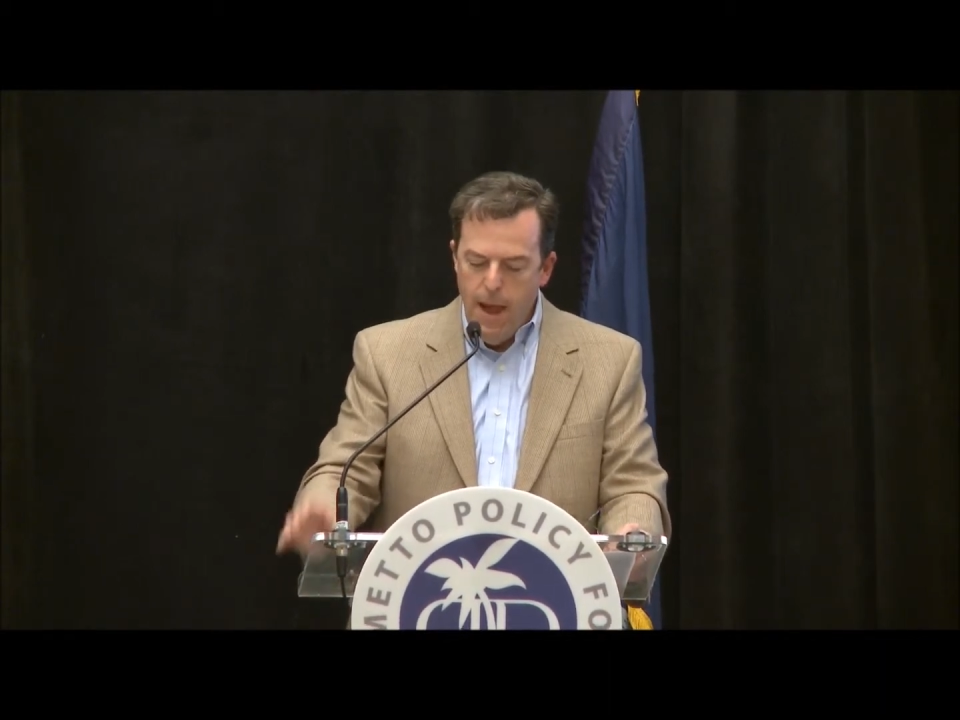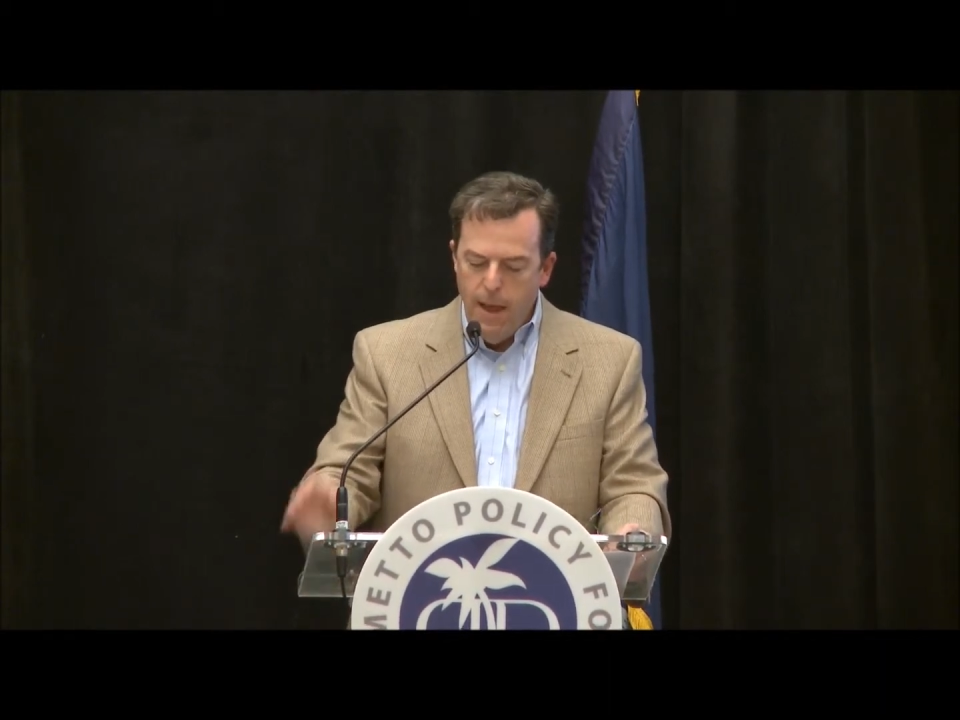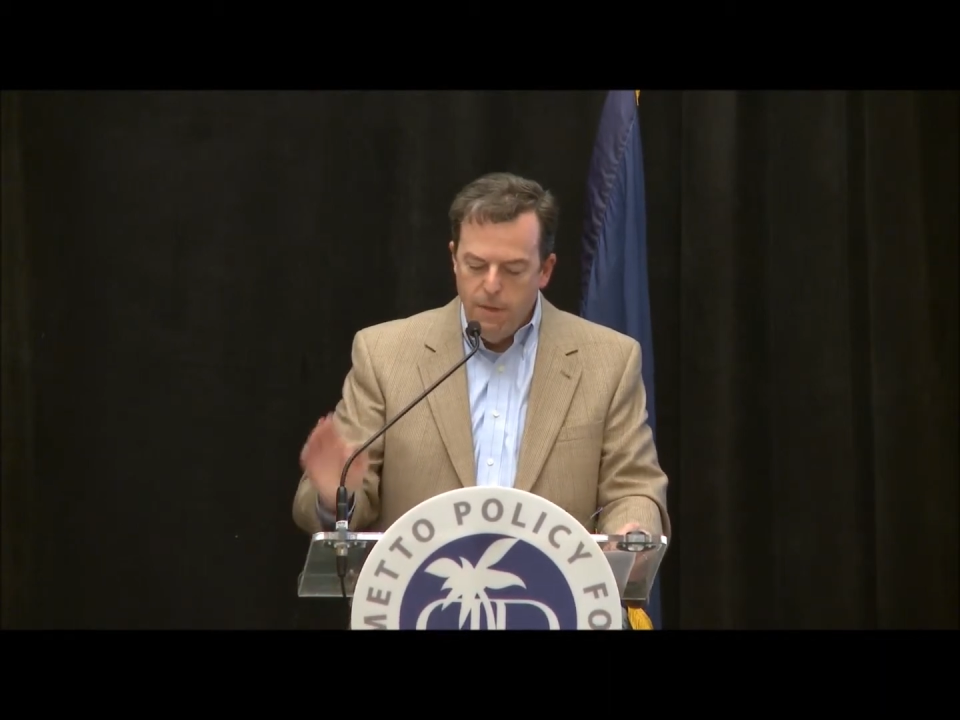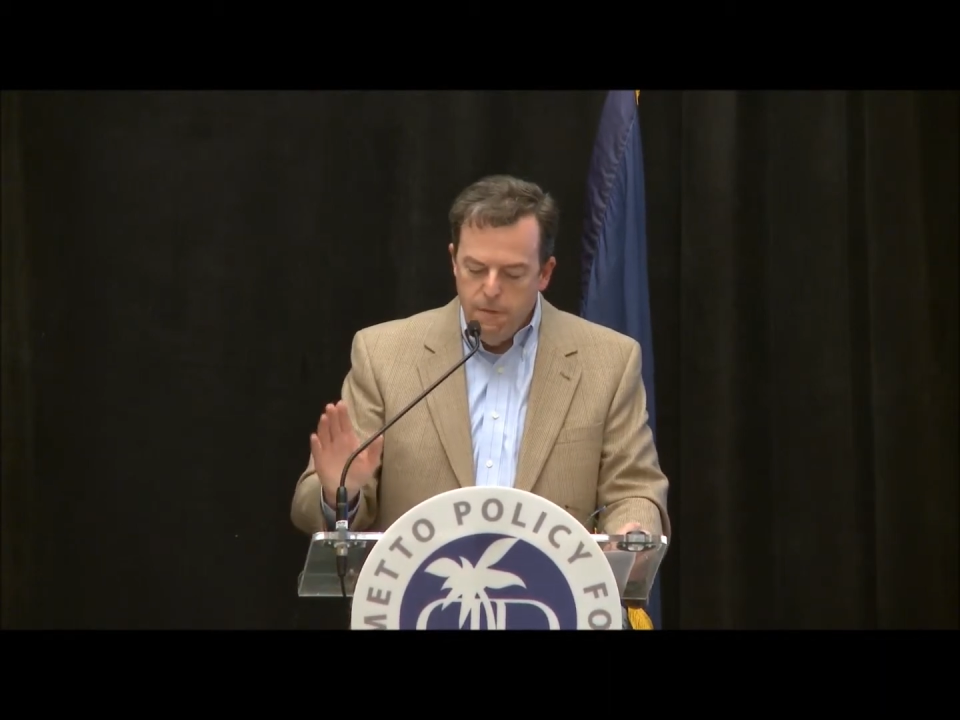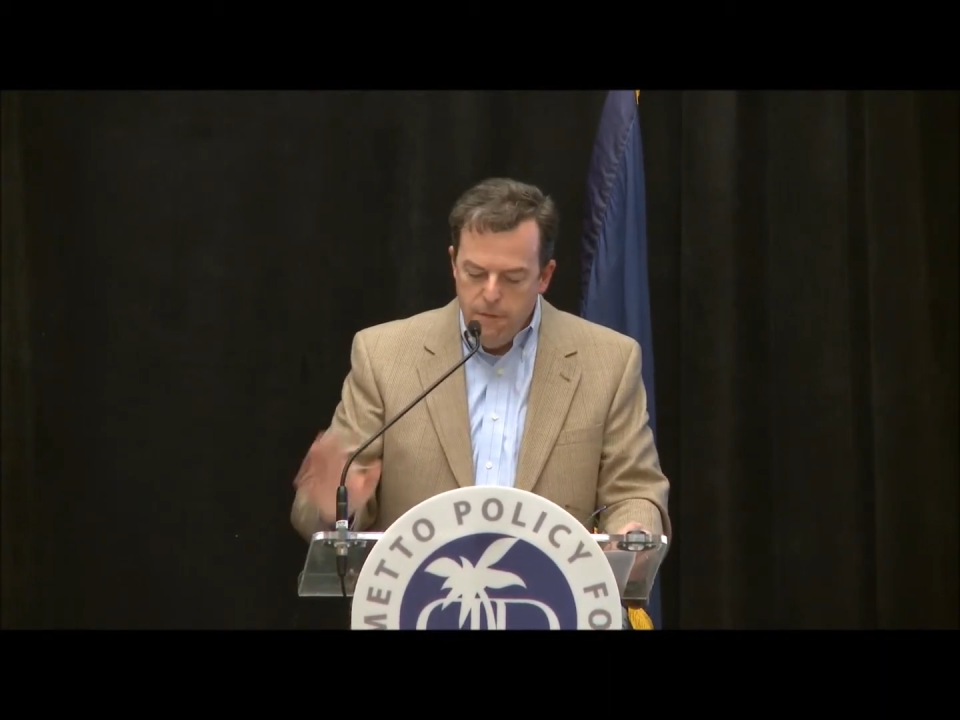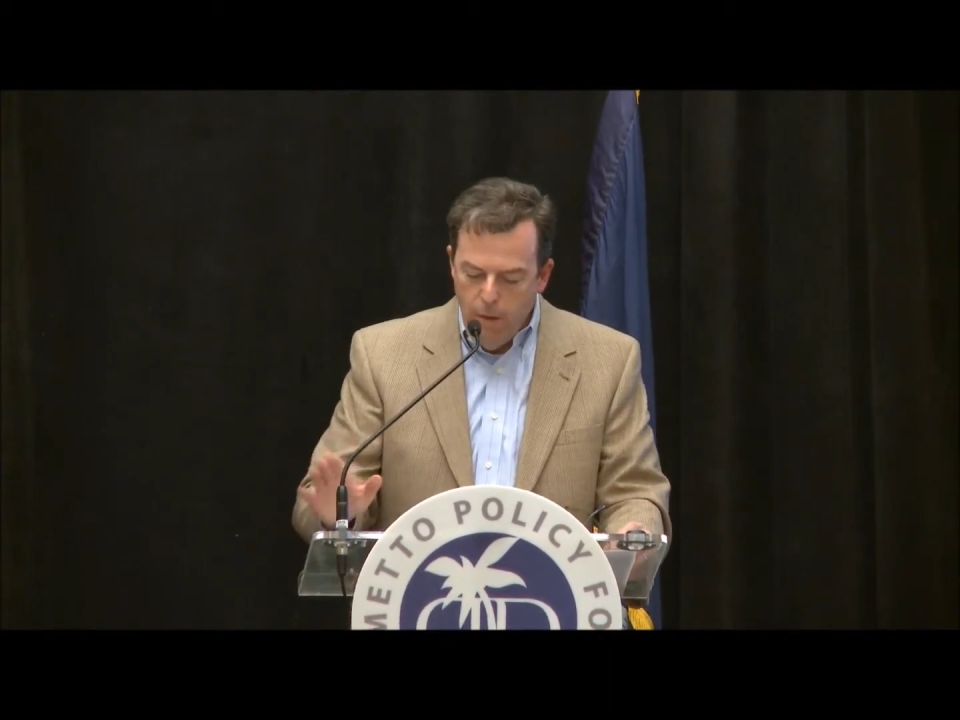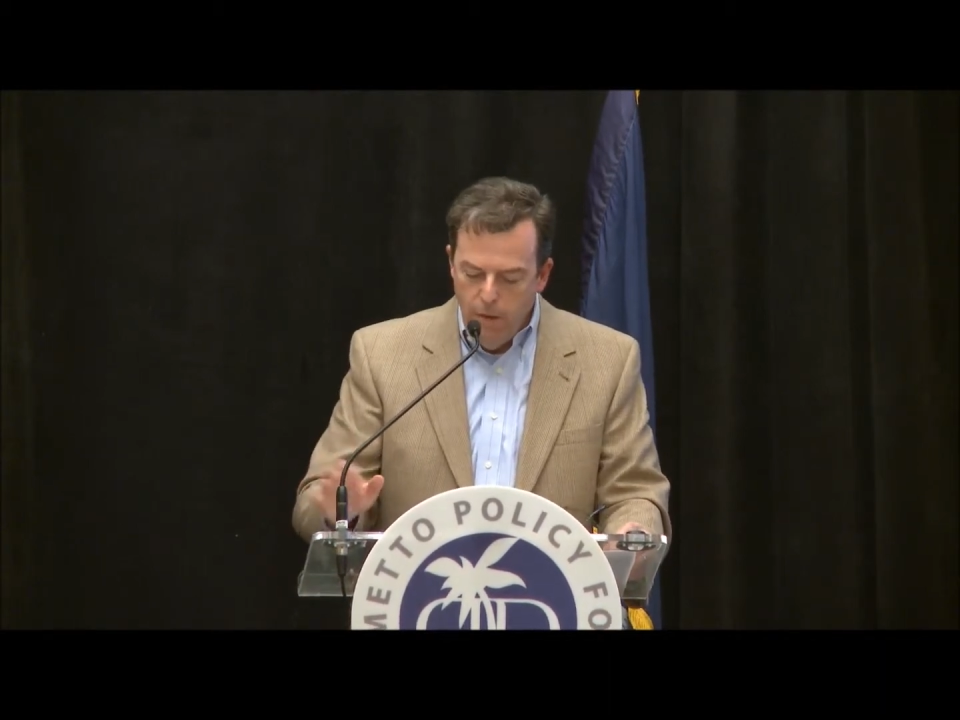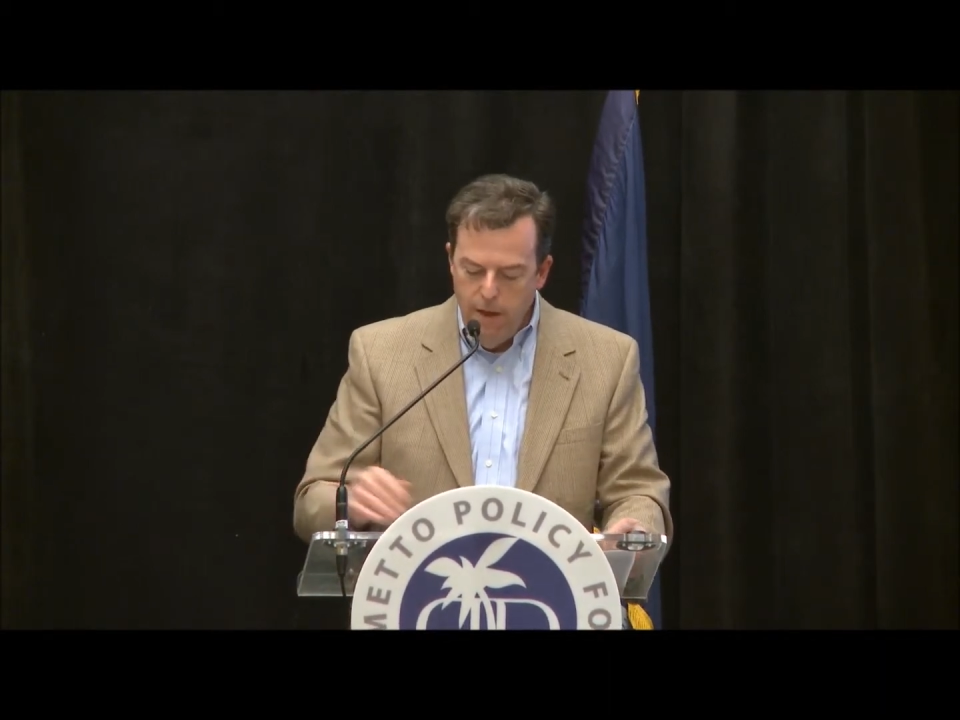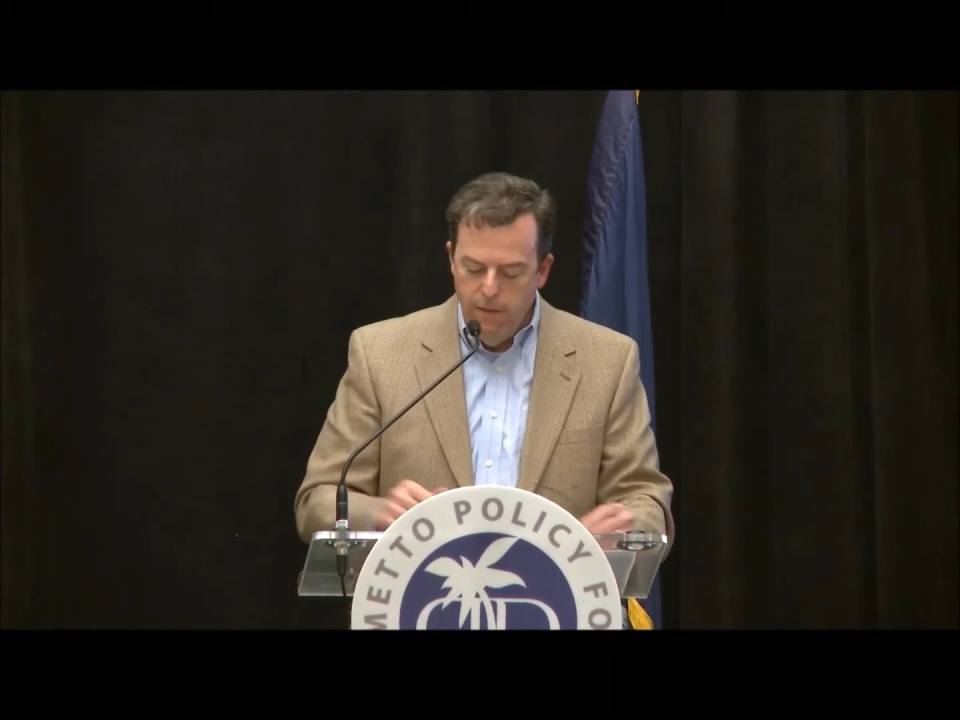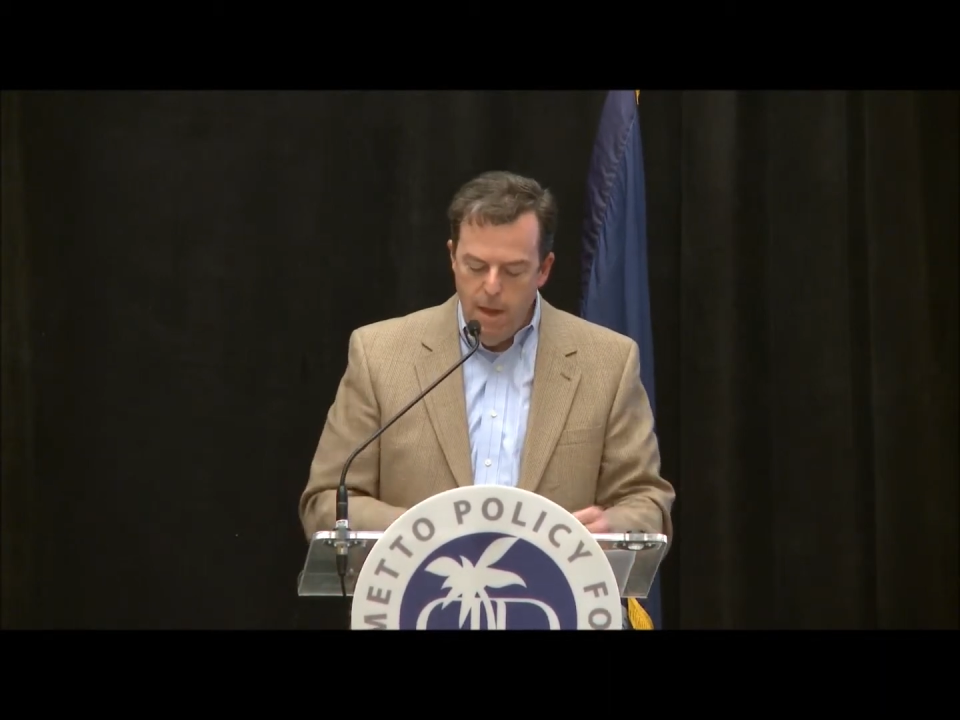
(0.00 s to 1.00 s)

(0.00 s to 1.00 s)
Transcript: At the federal level,